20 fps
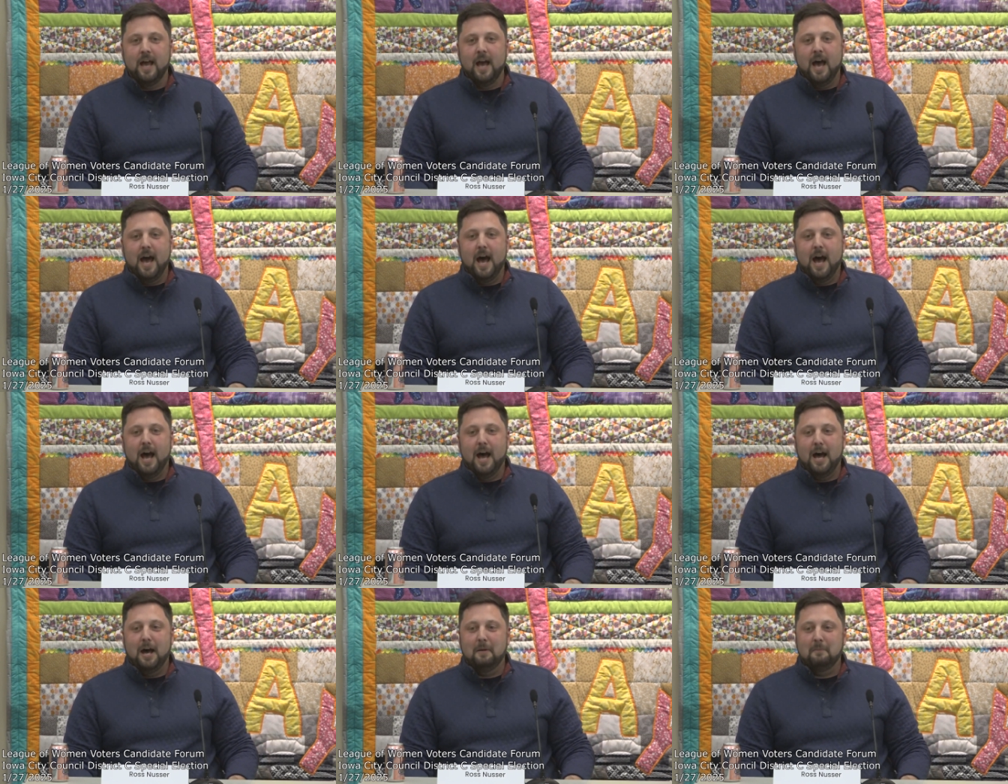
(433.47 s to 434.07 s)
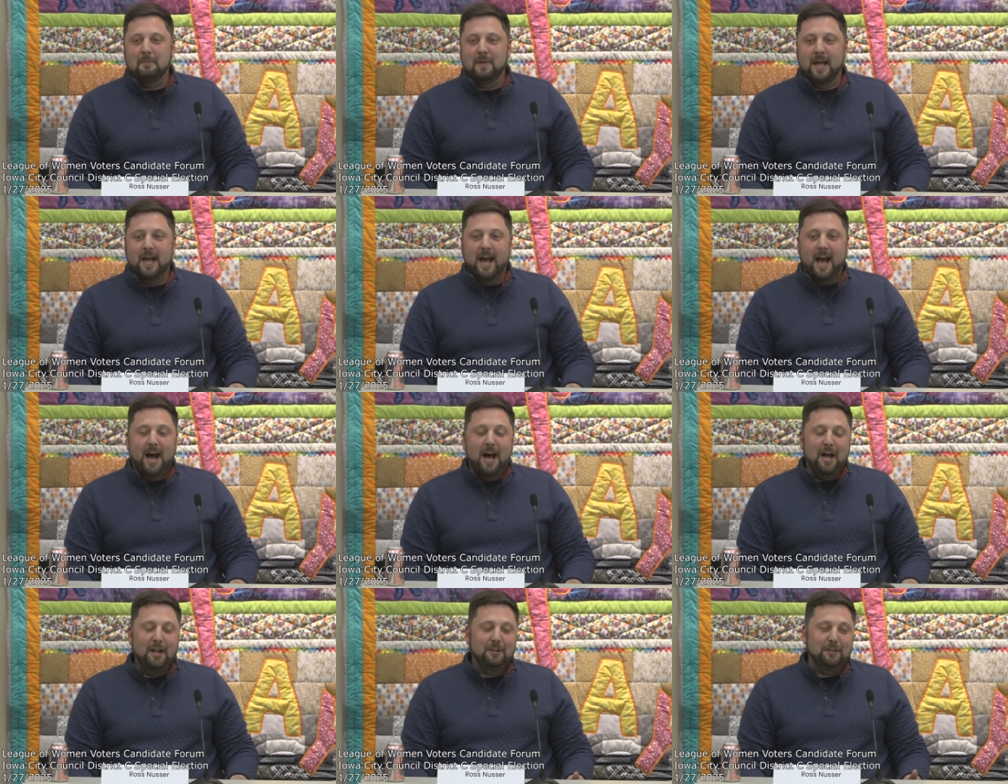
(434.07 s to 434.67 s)

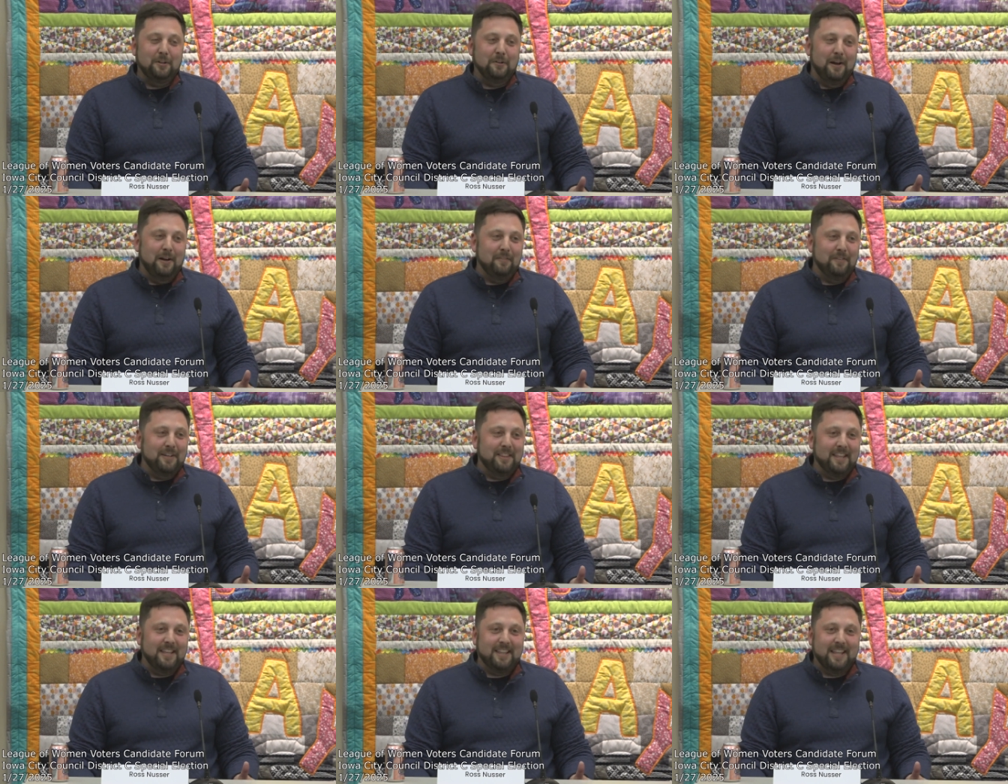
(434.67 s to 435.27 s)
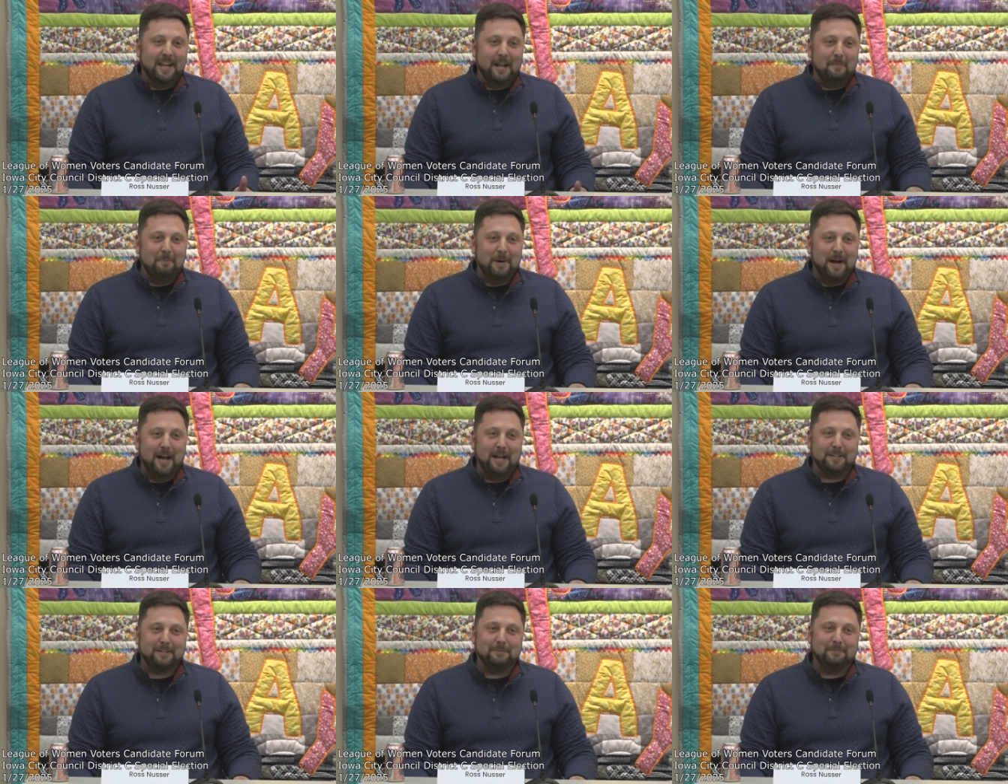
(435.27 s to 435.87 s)
I'll do everything that I
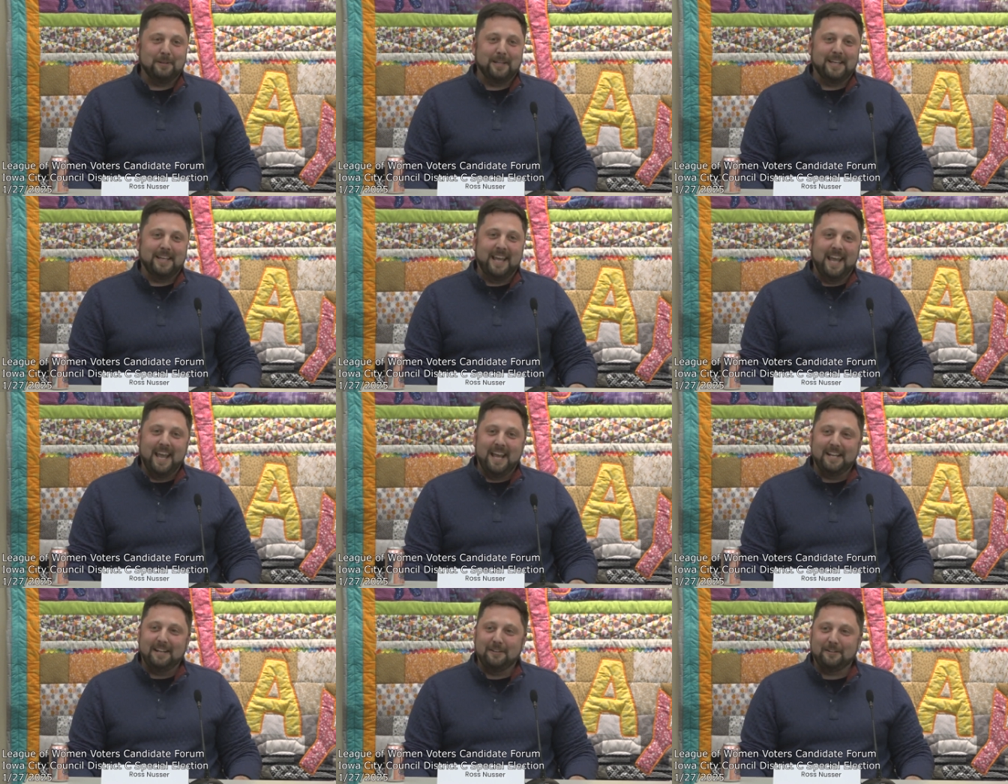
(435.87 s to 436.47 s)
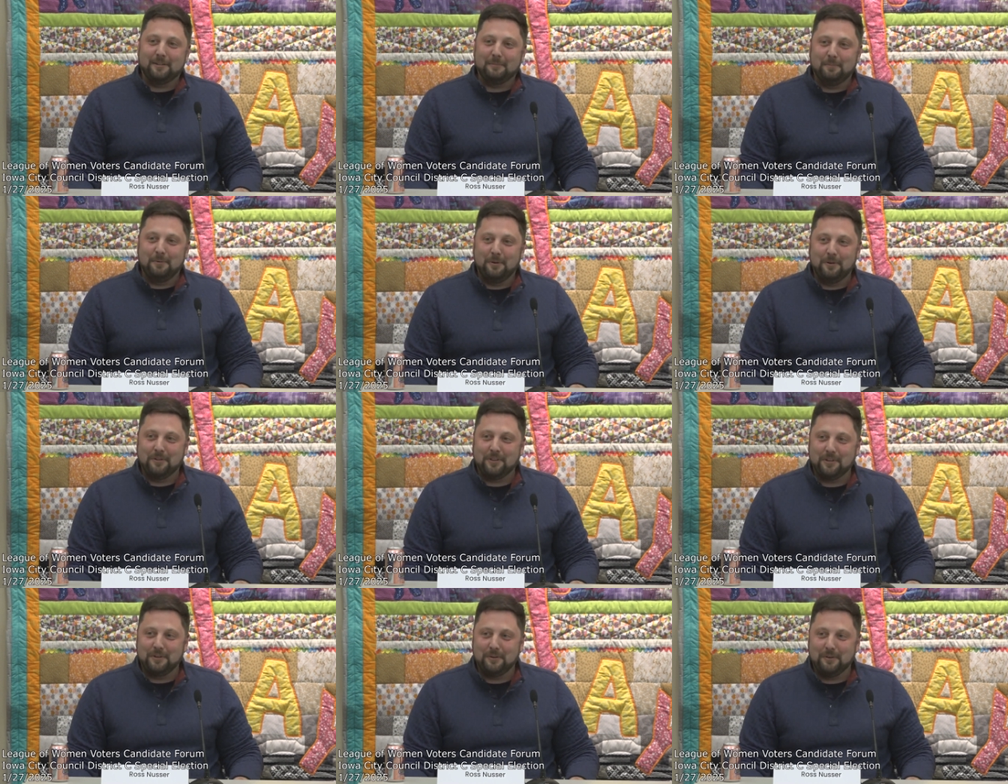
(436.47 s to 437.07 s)
possibly can to
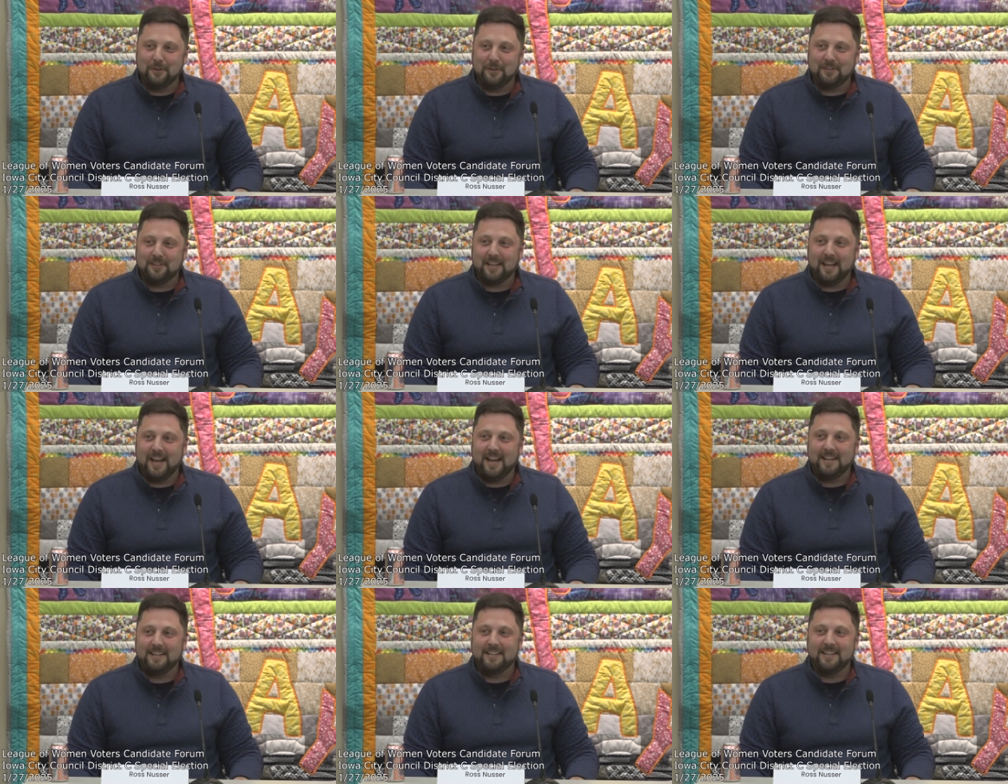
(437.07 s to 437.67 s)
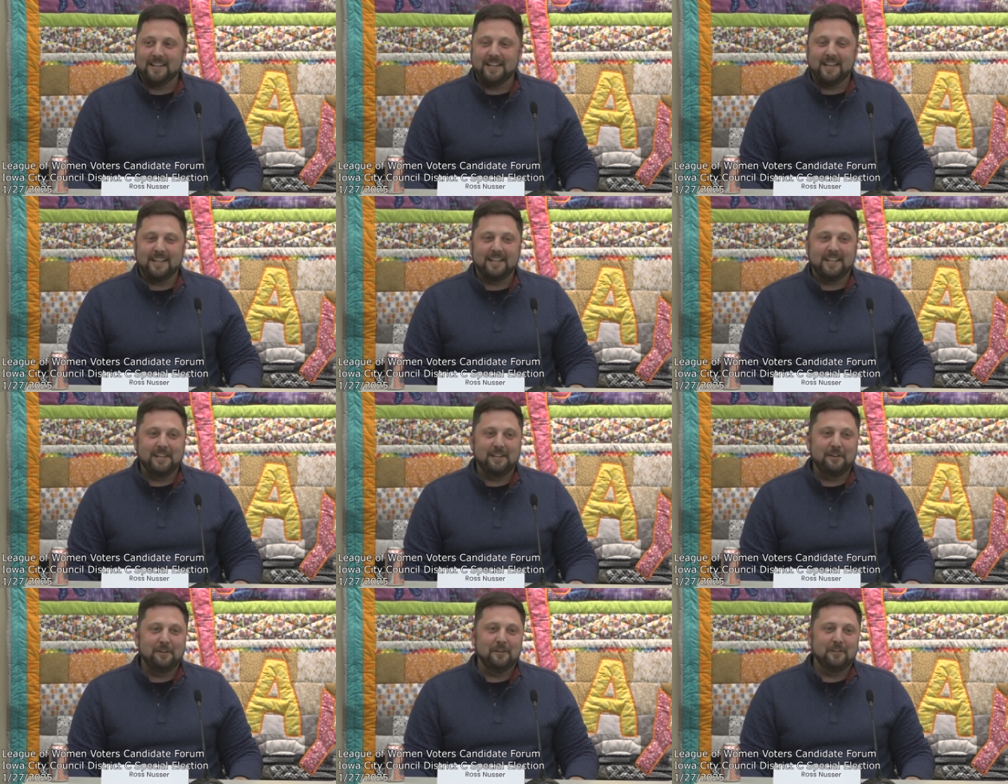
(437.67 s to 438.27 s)
support the North Side and to
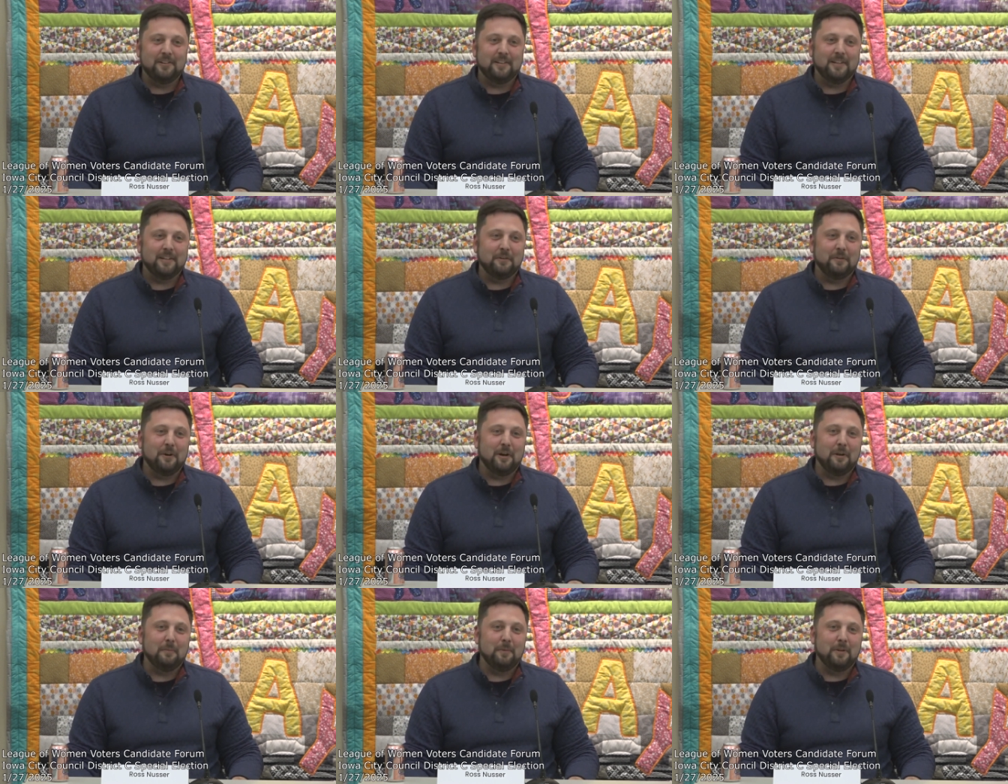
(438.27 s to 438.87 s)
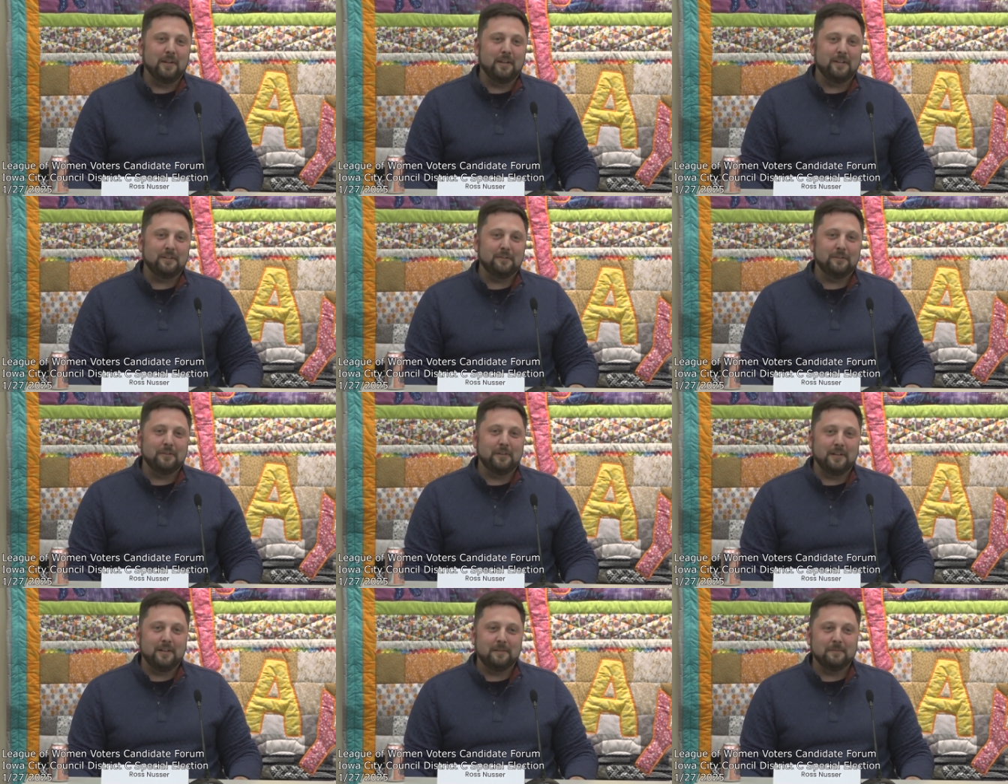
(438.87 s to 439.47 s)
continue its incredible
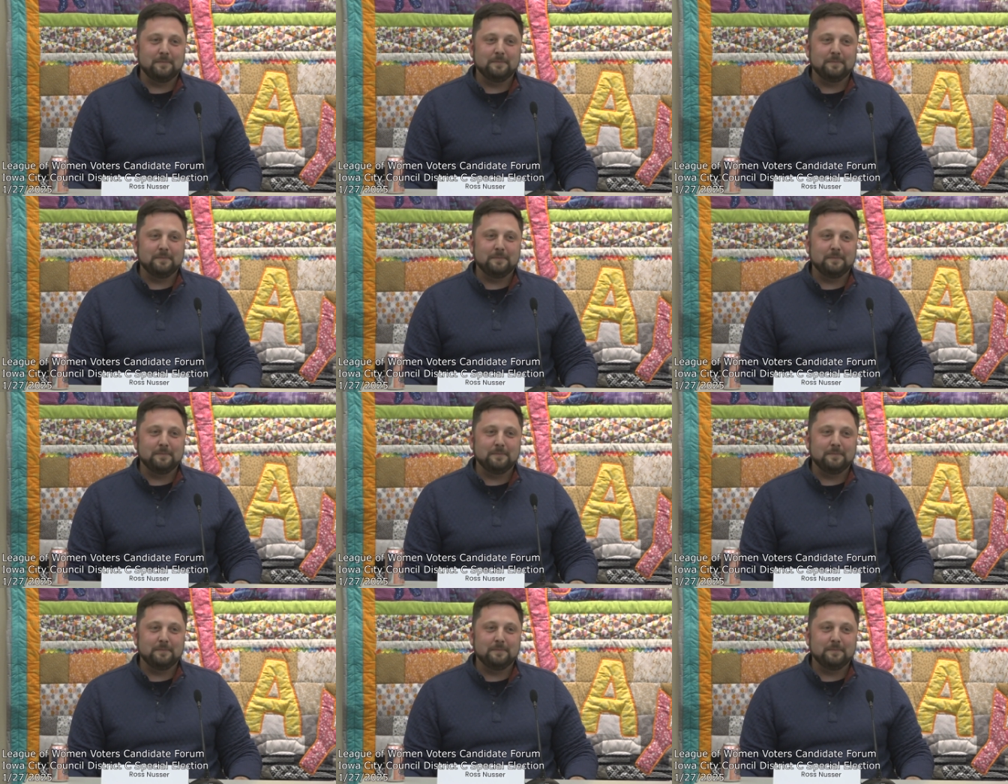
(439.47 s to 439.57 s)
history.